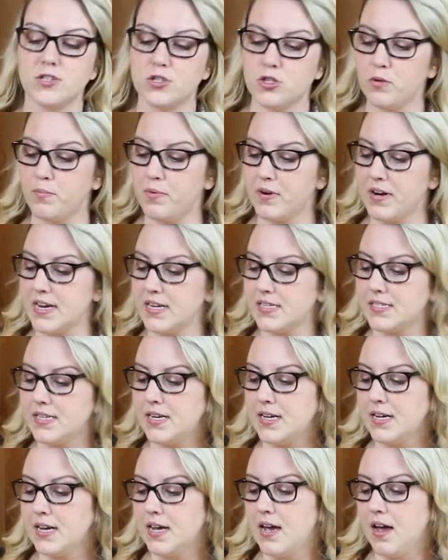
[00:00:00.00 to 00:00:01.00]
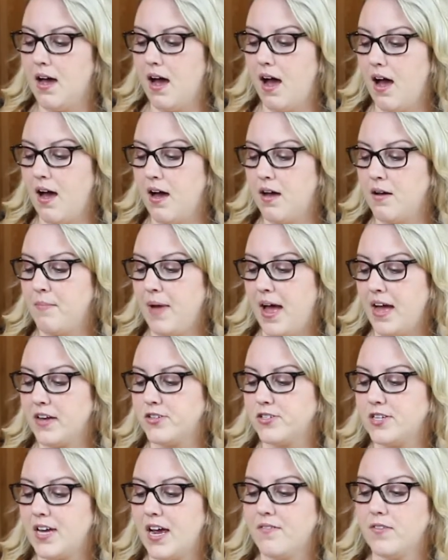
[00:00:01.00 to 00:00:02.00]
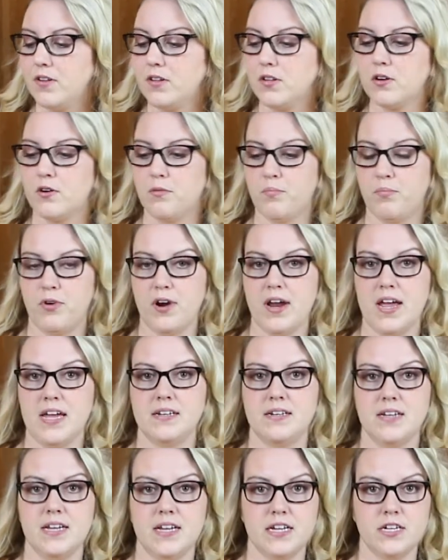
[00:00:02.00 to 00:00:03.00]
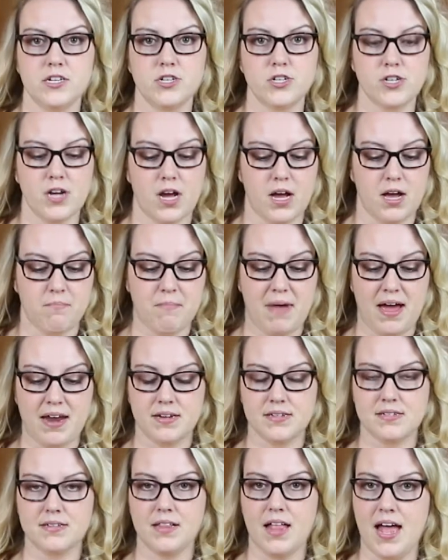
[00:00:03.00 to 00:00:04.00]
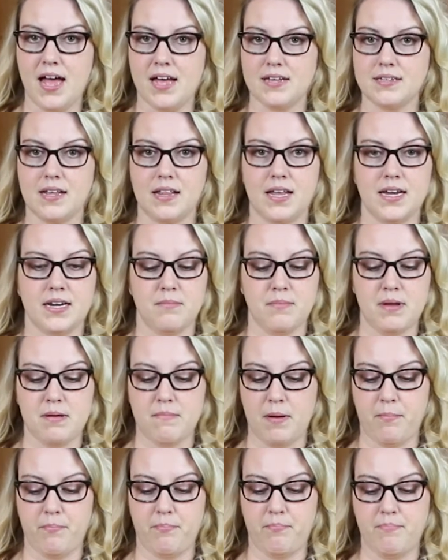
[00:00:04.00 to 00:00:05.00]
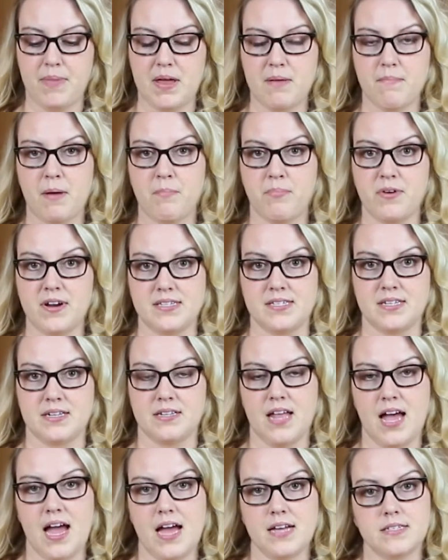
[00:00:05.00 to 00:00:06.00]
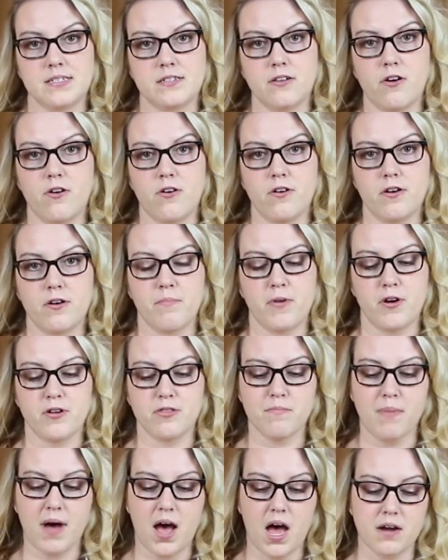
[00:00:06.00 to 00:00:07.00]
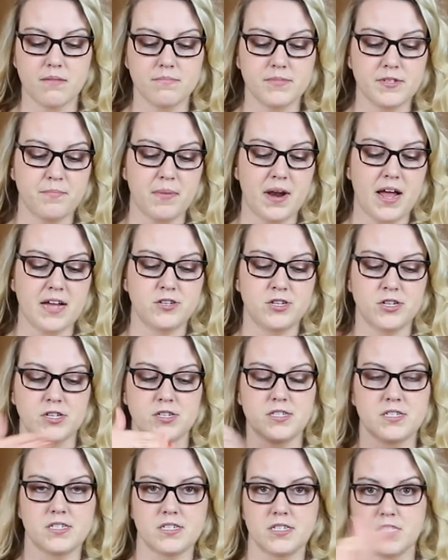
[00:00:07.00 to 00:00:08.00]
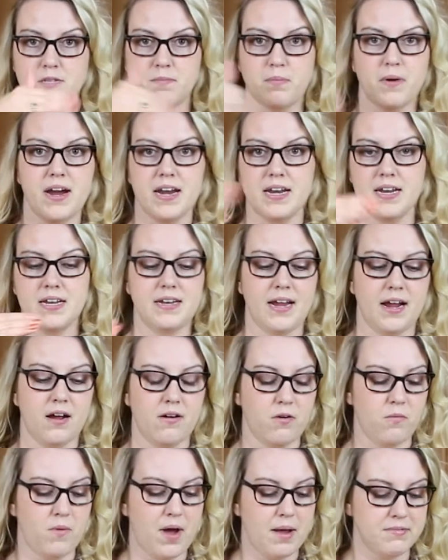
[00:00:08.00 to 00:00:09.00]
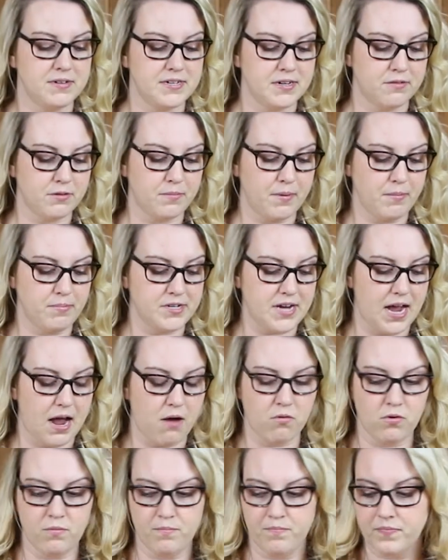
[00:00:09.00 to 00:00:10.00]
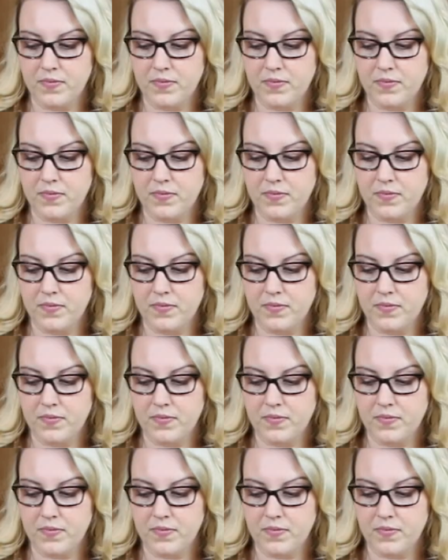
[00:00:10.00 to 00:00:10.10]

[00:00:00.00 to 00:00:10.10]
Super easy. I just have a little bread dish. Mine is glass. I like to bake my breads in glass. It's harder to burn the bottoms, but I just sprayed it down and wiped it down with a paper towel.